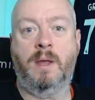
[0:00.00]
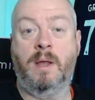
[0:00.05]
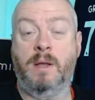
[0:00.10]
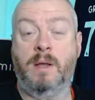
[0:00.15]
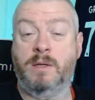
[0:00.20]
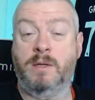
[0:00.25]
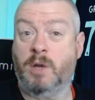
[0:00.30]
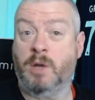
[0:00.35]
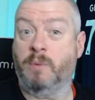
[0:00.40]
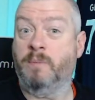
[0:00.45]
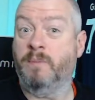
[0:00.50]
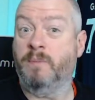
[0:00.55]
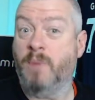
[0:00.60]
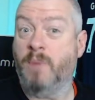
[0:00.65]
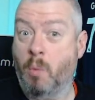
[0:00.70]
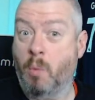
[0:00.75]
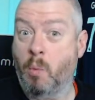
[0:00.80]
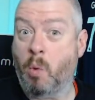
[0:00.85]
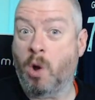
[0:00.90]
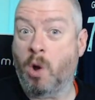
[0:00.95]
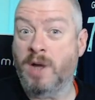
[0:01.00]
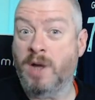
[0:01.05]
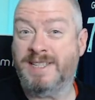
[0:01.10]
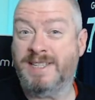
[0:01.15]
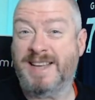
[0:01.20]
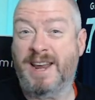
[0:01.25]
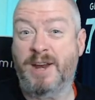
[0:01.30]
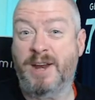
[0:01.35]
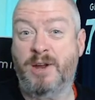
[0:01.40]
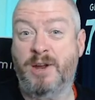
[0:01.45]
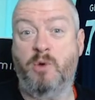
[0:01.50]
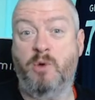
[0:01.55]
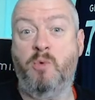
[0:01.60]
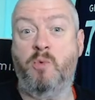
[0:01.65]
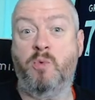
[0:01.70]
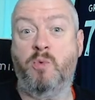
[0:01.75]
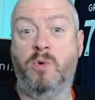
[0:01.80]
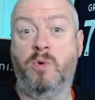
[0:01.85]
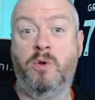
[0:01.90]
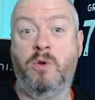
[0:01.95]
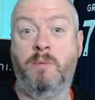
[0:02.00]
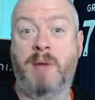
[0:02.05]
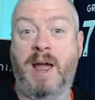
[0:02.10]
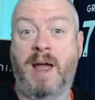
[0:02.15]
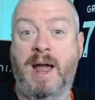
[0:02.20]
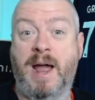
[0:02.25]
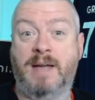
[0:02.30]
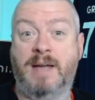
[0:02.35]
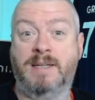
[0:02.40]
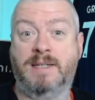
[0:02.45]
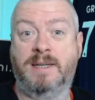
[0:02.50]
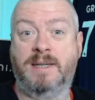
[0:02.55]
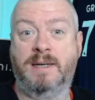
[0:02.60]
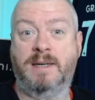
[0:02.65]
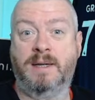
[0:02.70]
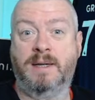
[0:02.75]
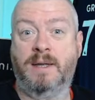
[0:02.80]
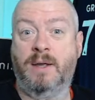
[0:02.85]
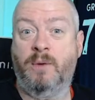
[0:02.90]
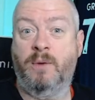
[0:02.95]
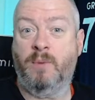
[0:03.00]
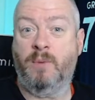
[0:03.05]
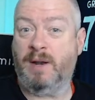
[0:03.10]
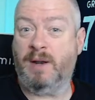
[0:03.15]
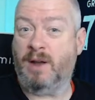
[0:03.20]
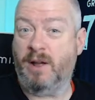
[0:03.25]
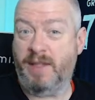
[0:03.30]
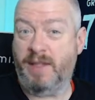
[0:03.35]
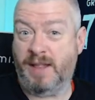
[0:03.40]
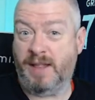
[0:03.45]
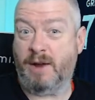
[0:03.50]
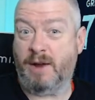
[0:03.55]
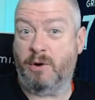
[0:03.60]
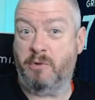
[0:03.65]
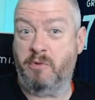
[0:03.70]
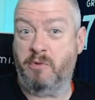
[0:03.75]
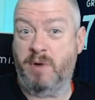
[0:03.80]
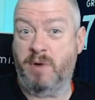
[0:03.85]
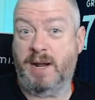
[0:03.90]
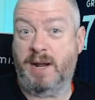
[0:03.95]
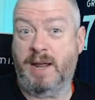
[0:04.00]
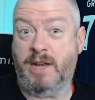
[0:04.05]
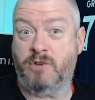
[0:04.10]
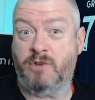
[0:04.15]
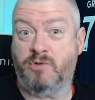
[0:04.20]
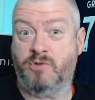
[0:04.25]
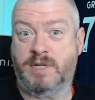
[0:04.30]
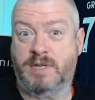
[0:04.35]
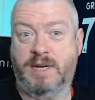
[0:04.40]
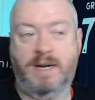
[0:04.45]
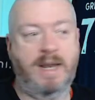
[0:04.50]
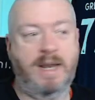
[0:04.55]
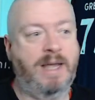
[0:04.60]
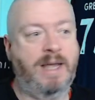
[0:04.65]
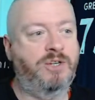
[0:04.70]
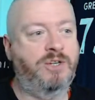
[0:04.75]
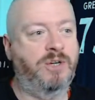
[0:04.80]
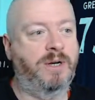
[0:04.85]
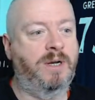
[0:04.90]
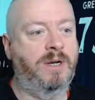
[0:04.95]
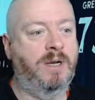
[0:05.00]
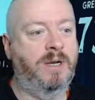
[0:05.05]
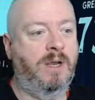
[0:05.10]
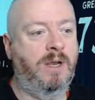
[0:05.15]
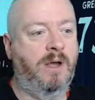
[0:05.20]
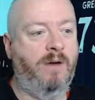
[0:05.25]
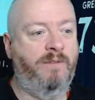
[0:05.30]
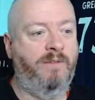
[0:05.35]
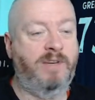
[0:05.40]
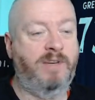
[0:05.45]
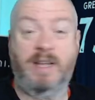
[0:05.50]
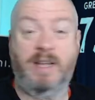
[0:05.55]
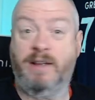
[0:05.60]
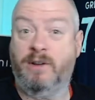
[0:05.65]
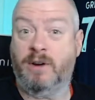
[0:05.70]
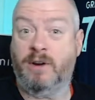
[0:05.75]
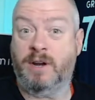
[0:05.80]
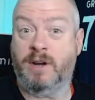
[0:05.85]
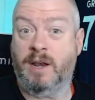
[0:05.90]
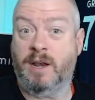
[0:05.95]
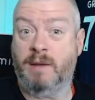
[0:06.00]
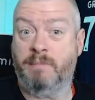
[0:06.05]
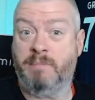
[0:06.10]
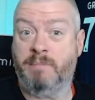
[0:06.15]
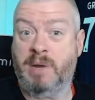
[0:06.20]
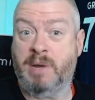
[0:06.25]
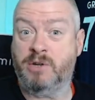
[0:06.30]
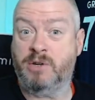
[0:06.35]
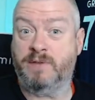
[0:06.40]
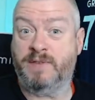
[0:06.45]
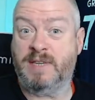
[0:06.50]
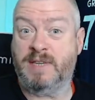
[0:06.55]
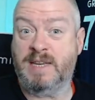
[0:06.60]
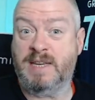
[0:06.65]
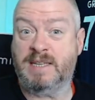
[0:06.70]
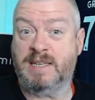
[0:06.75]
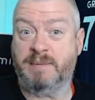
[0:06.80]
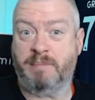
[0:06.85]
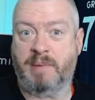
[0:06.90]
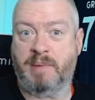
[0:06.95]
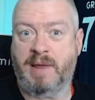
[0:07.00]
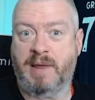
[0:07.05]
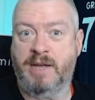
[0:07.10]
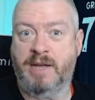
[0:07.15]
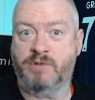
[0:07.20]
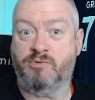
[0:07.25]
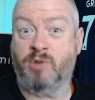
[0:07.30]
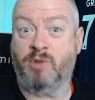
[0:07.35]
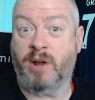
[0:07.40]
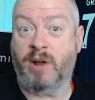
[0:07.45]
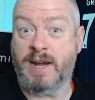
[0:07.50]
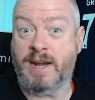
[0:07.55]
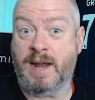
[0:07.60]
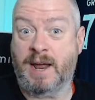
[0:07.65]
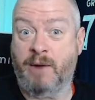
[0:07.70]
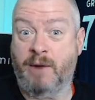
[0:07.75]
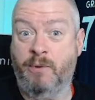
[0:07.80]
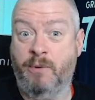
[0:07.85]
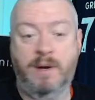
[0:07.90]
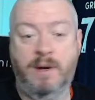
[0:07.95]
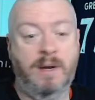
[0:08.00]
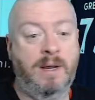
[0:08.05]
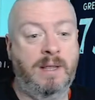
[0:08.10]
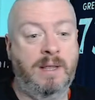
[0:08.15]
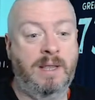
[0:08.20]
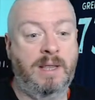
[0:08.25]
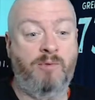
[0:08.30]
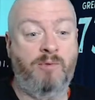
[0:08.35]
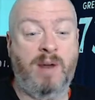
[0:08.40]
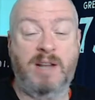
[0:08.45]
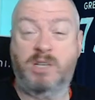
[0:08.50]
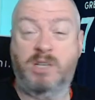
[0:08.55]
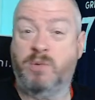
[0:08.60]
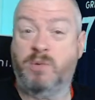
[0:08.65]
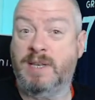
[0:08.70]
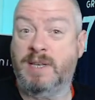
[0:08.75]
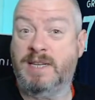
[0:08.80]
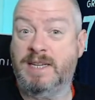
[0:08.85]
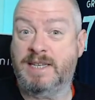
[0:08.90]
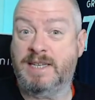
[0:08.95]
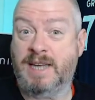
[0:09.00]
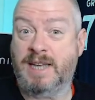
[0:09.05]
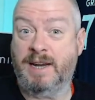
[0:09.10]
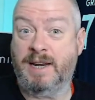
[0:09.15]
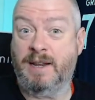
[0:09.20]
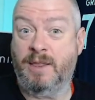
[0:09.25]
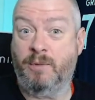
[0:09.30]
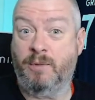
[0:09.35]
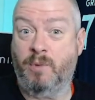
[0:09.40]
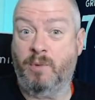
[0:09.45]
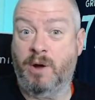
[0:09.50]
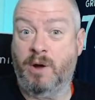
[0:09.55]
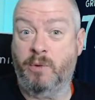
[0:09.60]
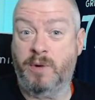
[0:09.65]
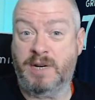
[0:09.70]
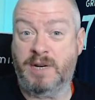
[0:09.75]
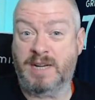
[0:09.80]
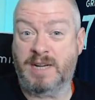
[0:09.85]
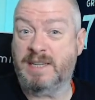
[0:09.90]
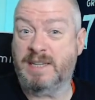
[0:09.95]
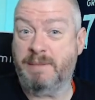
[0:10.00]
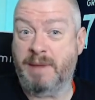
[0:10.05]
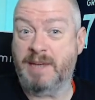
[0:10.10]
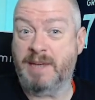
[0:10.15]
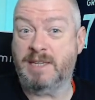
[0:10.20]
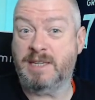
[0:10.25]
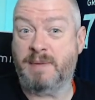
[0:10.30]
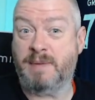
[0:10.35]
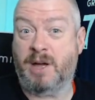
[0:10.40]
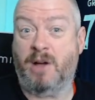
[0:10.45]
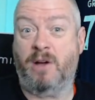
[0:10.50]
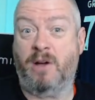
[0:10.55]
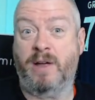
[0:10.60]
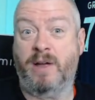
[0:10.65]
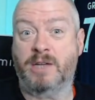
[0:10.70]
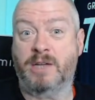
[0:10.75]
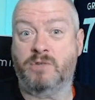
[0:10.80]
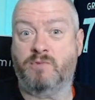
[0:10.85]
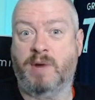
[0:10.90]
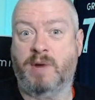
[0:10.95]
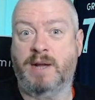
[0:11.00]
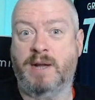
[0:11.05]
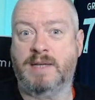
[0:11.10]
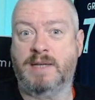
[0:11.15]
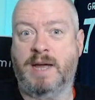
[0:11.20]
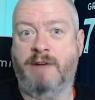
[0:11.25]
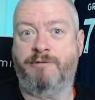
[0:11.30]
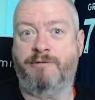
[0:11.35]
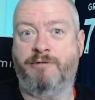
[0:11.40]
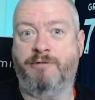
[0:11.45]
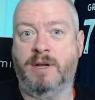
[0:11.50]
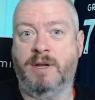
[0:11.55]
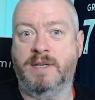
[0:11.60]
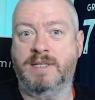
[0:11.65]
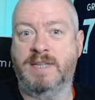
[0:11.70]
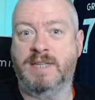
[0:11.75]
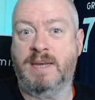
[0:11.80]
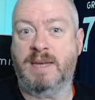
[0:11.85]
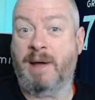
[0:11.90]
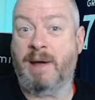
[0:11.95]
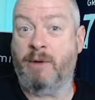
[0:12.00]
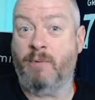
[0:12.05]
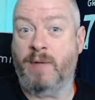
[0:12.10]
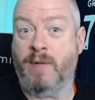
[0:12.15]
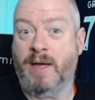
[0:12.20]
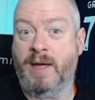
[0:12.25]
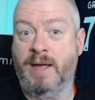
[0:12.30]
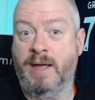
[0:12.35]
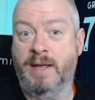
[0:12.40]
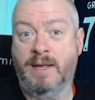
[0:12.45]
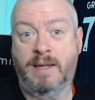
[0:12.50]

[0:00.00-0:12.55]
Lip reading: So, why Senegal, you may ask? Well, I think they're a really interesting nation. Obviously, they've got a bunch of decent players right now. They're ranked 22nd in the world, which actually makes them the highest ranked African team out there.